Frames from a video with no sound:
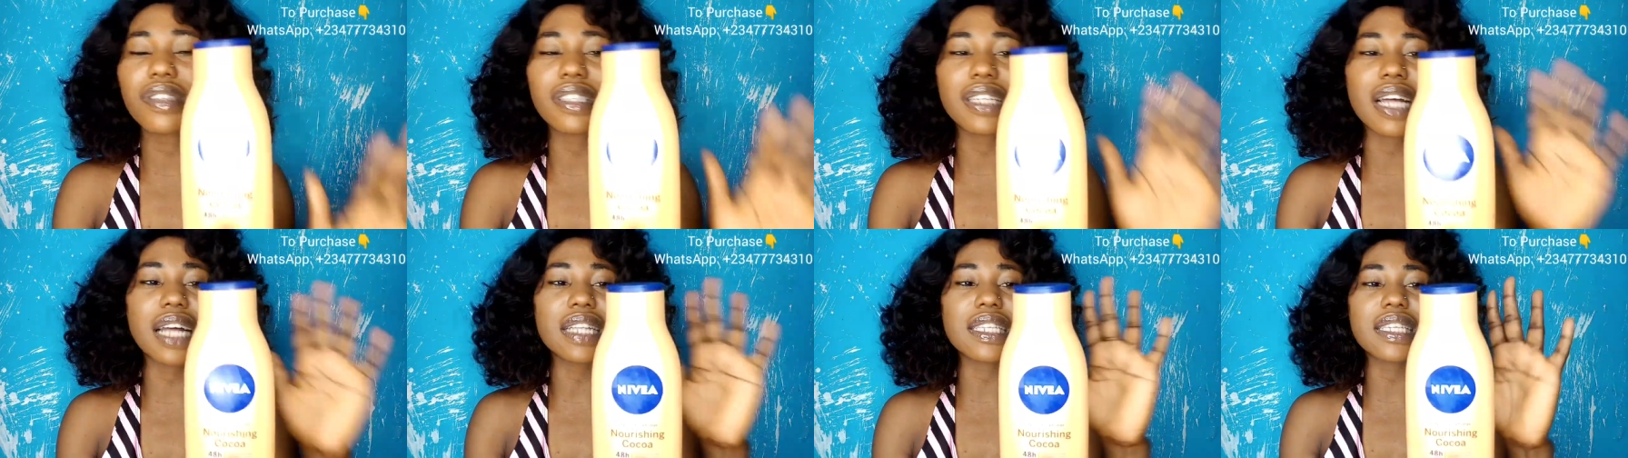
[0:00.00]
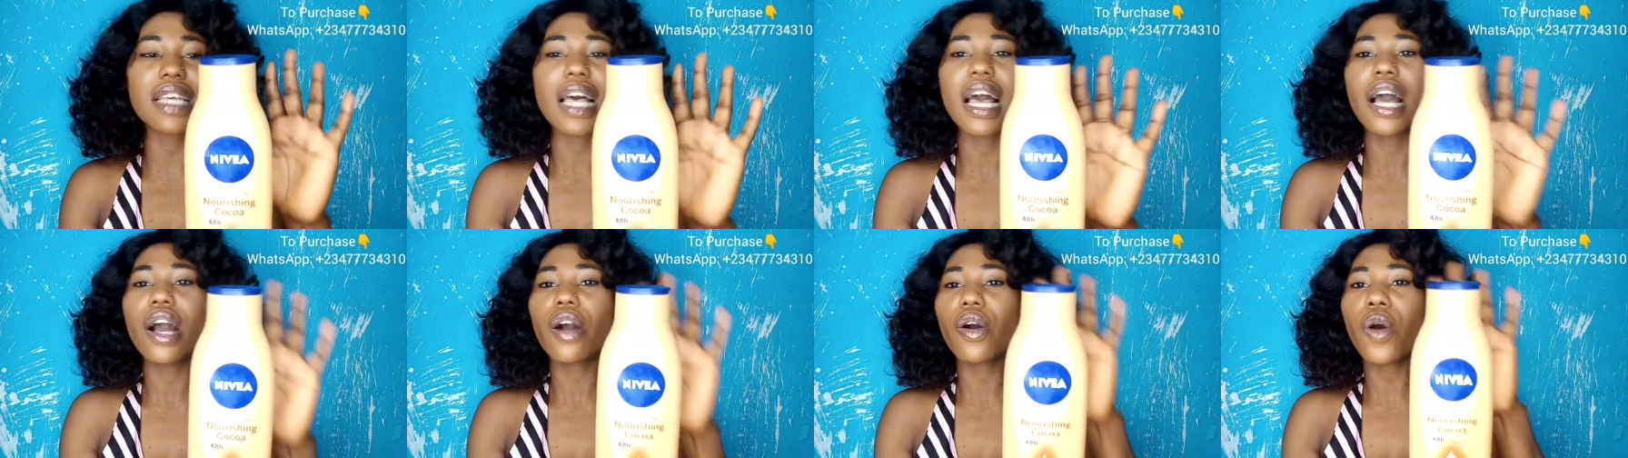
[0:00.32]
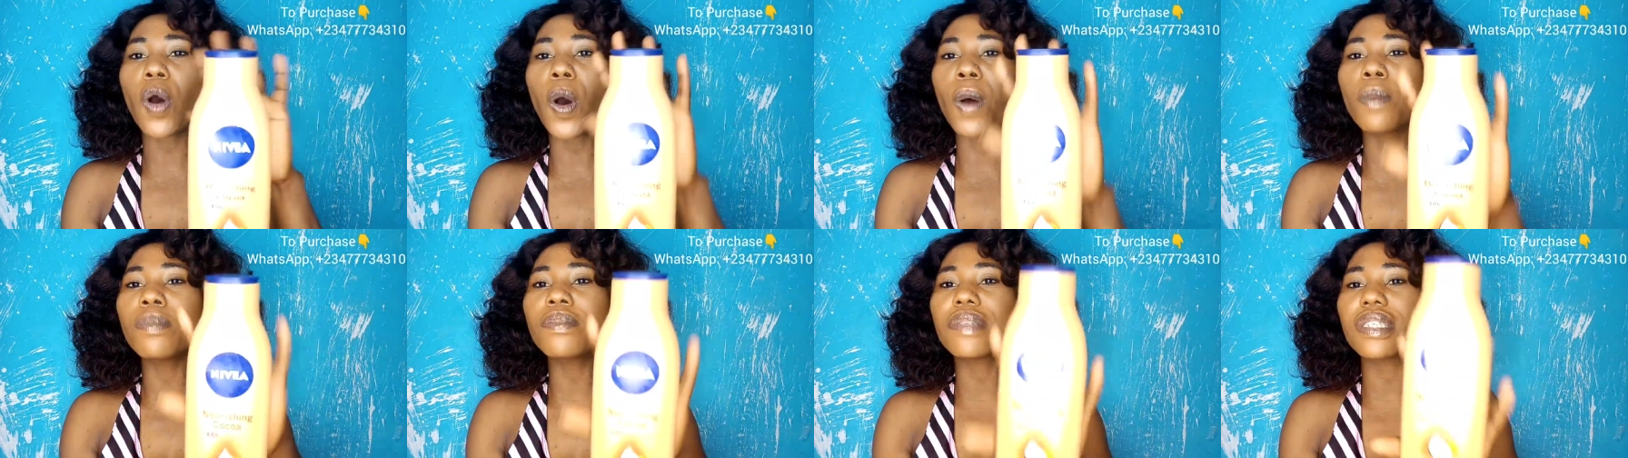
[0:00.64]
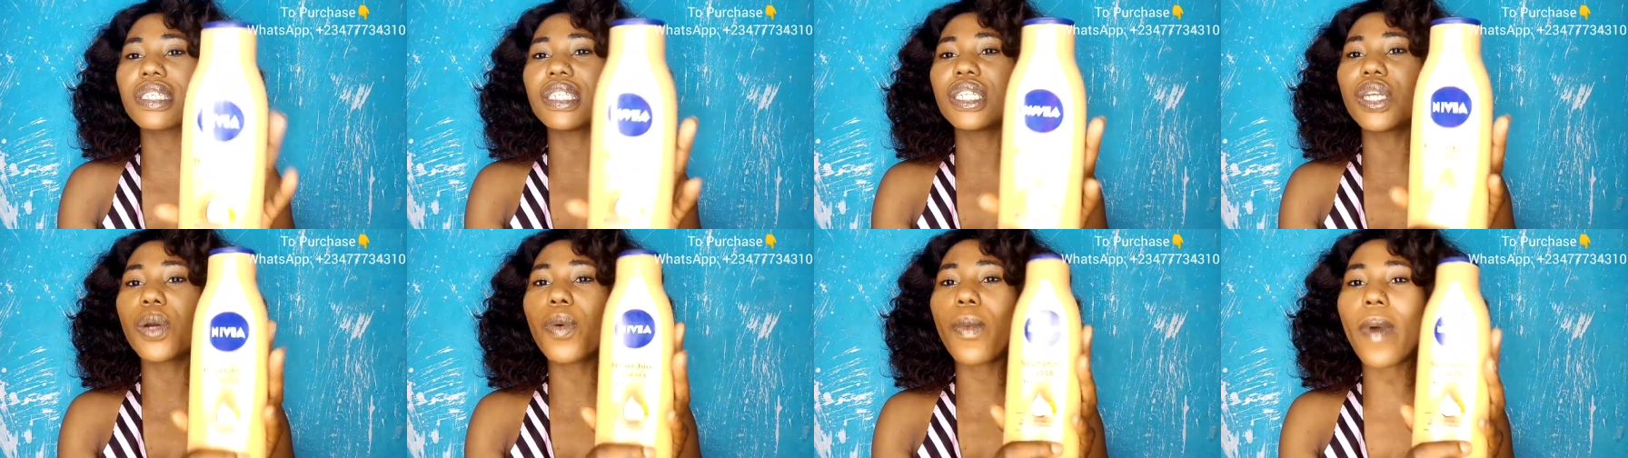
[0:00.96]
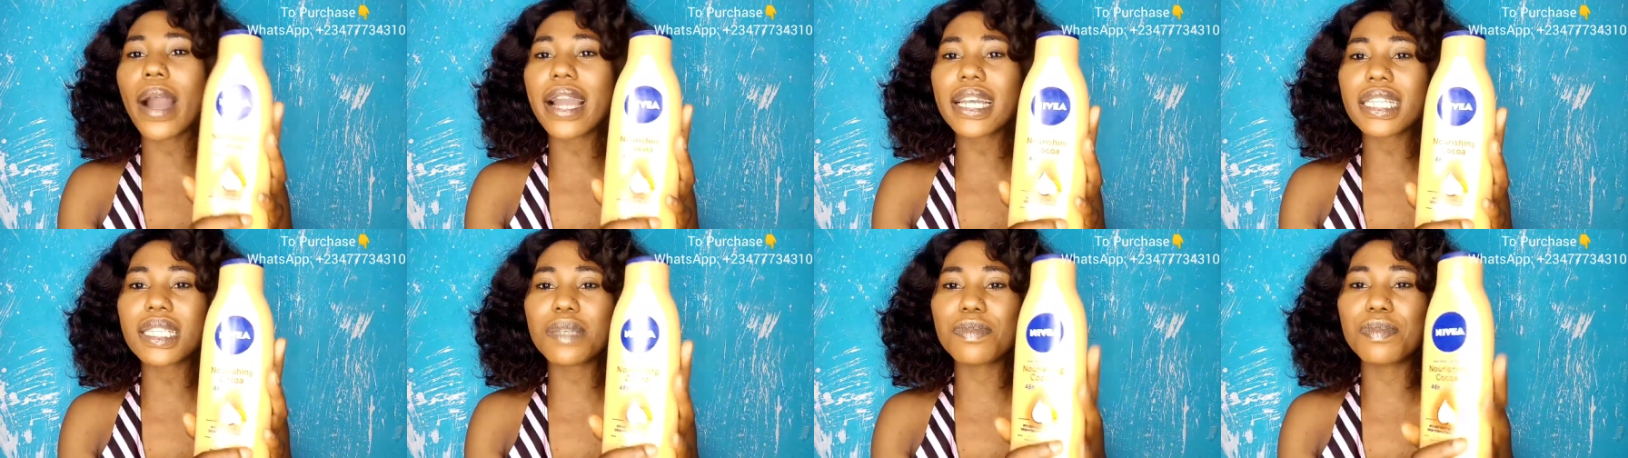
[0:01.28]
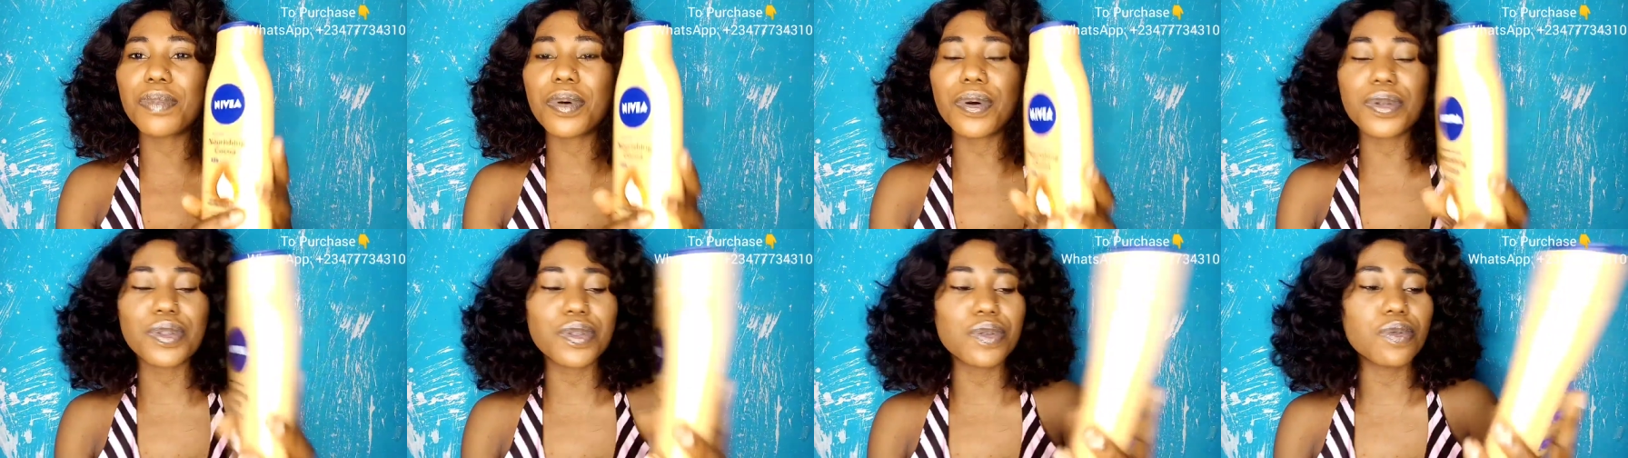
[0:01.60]
that comes in a white
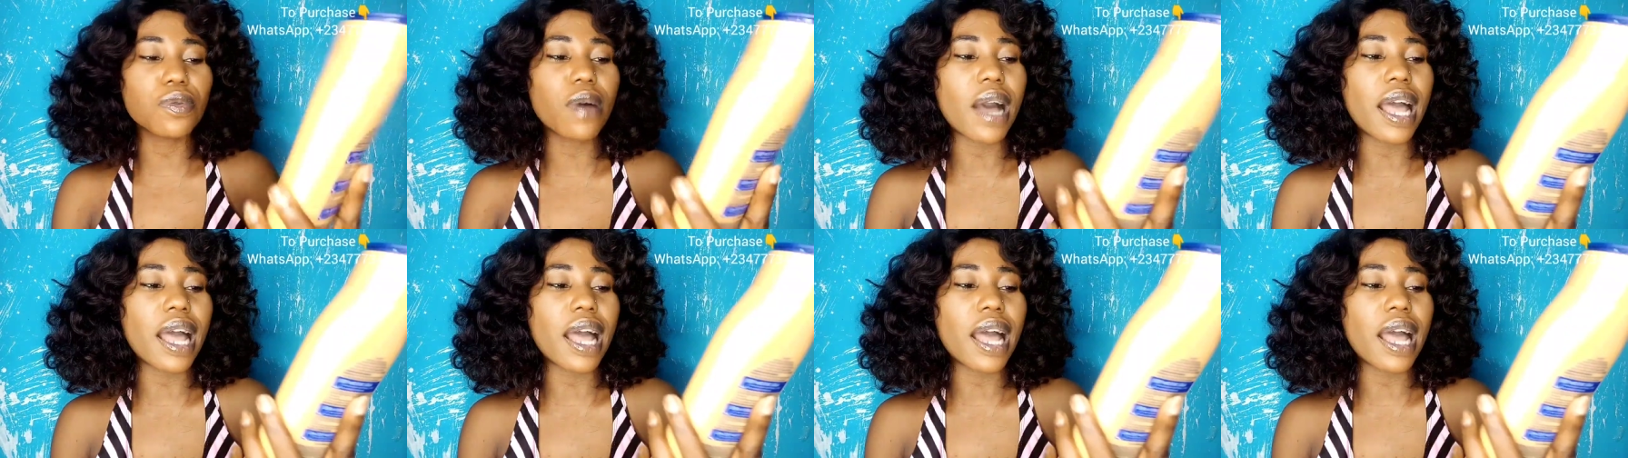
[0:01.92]
bottle,